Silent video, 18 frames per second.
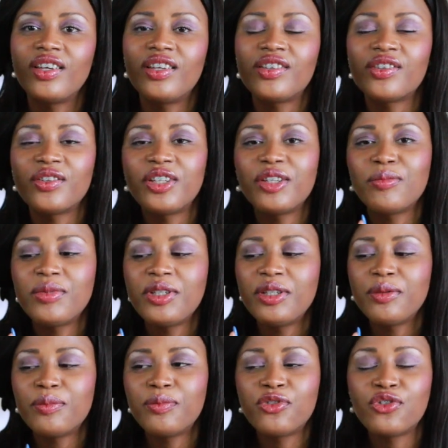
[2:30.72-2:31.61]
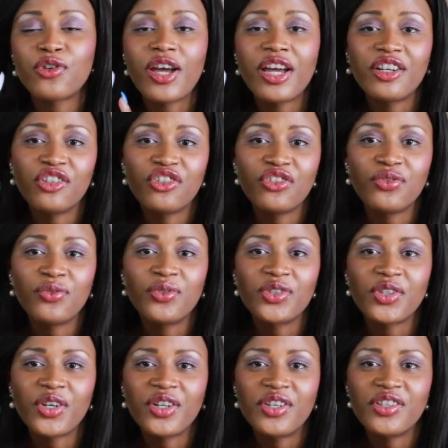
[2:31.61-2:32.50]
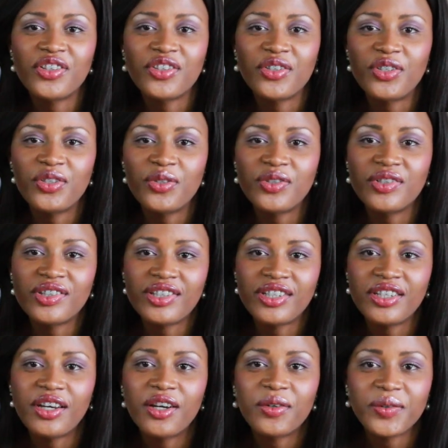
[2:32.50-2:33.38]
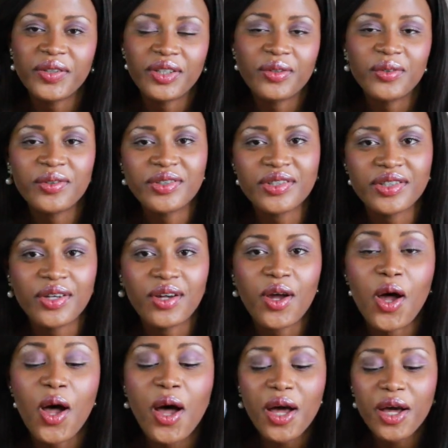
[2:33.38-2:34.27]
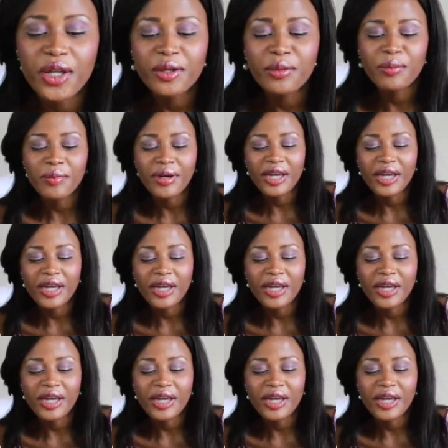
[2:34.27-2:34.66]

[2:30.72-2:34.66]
So let me try the shoes on so you see how it looks on